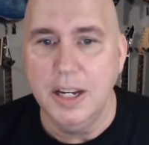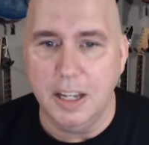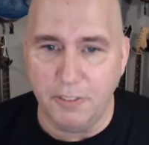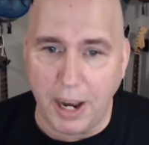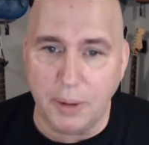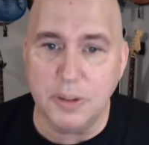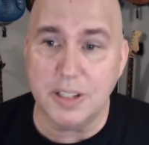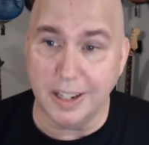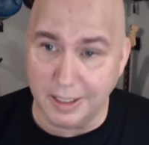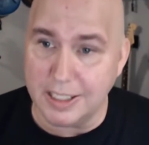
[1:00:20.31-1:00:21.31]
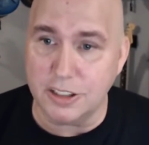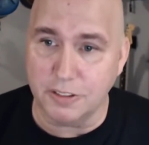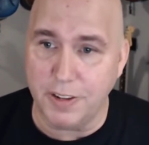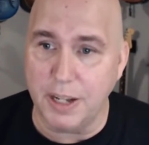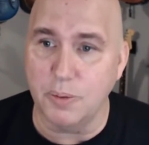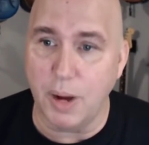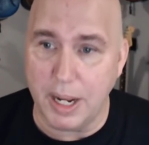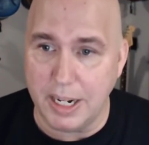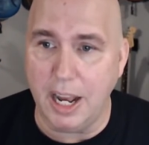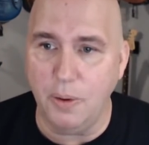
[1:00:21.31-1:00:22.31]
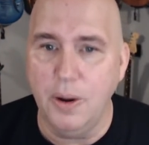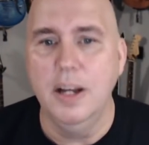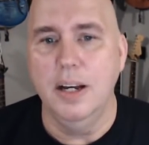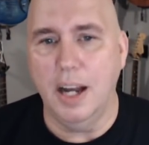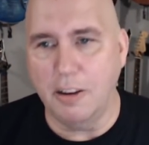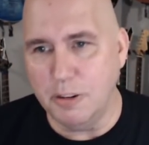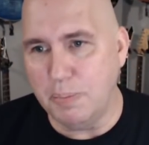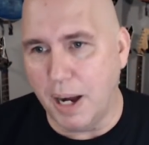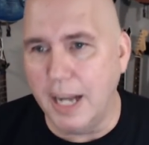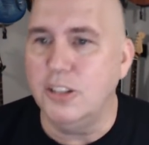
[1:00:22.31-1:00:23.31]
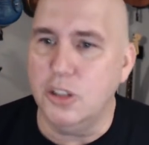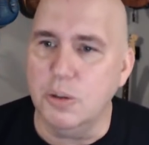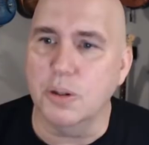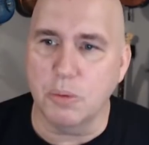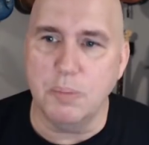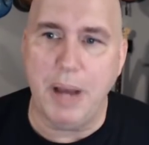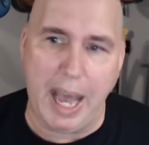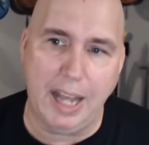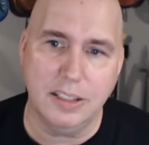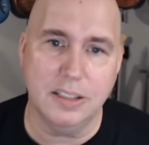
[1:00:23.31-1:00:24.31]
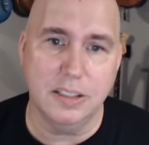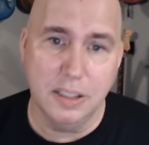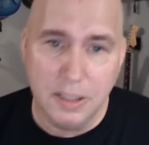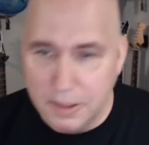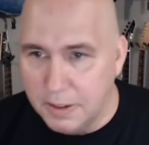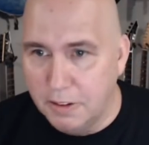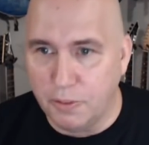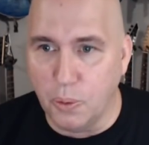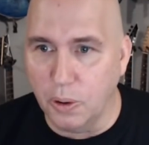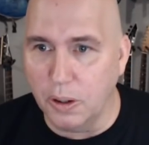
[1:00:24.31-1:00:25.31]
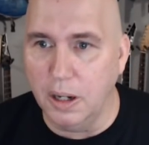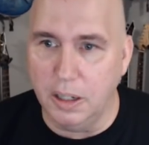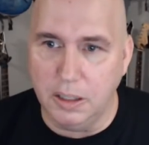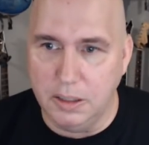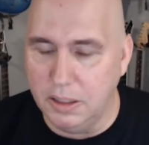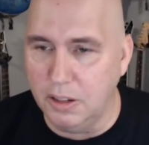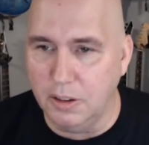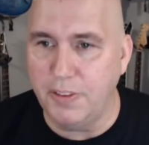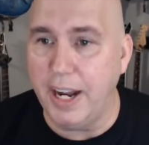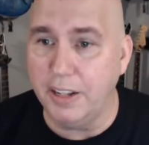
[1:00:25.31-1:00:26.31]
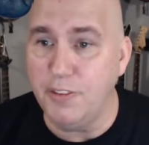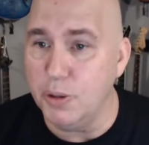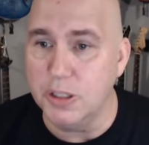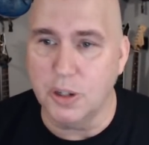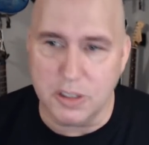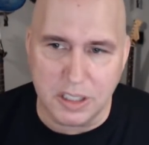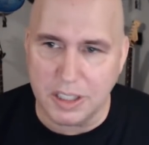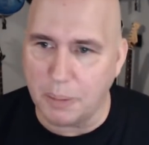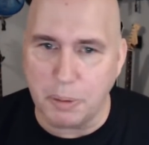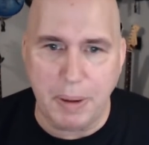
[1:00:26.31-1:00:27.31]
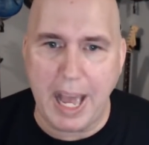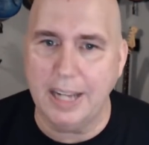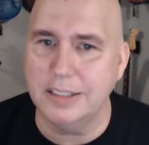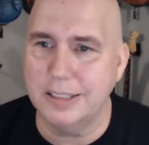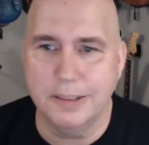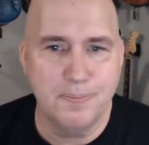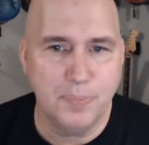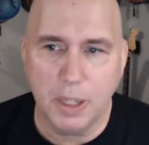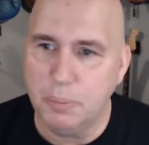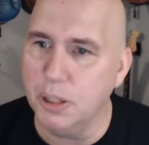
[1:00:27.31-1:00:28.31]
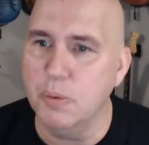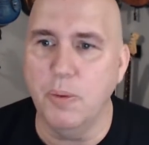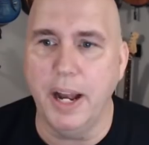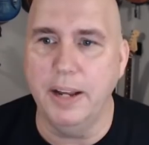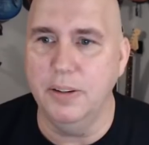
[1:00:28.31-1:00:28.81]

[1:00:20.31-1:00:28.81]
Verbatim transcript: If I was an Elixir fan right now, I would buy two or three packs for uh, you know, if I had a few guitars, just a couple packs, put them away.